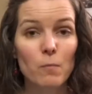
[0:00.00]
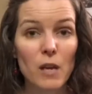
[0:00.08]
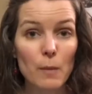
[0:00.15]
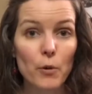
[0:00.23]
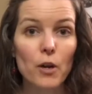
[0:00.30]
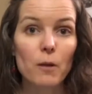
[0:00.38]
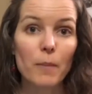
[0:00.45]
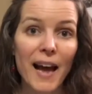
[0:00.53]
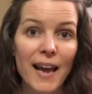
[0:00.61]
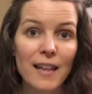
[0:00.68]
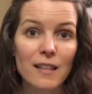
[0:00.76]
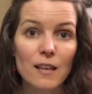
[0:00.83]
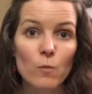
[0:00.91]
people are
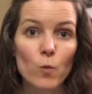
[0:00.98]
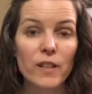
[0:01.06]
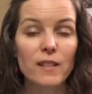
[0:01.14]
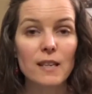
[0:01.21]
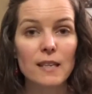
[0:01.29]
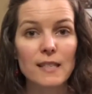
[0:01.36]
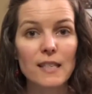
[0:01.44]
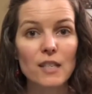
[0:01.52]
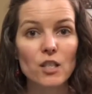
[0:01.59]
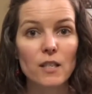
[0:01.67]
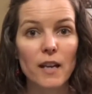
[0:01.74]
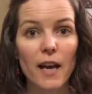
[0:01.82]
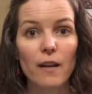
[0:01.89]
buying them with the
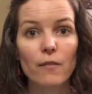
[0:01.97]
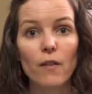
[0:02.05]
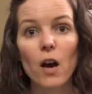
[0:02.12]
intention of,